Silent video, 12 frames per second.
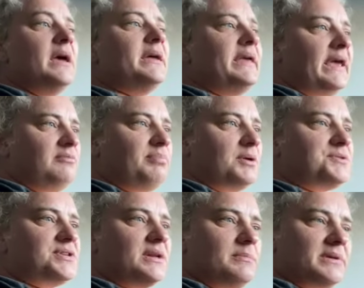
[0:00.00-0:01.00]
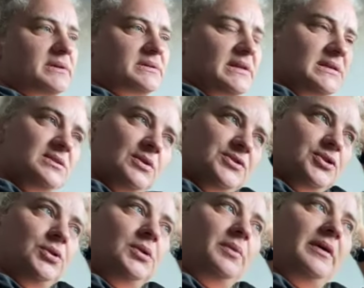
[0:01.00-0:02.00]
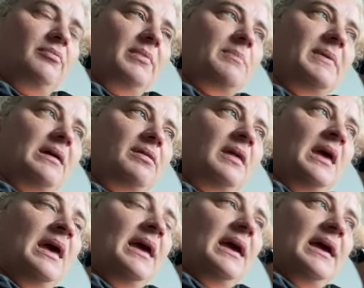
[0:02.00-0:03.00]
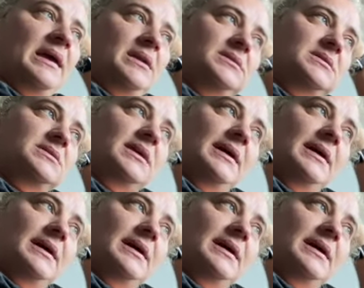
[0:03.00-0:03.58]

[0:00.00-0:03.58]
Kent posted it because he's on tour with Macbeth, and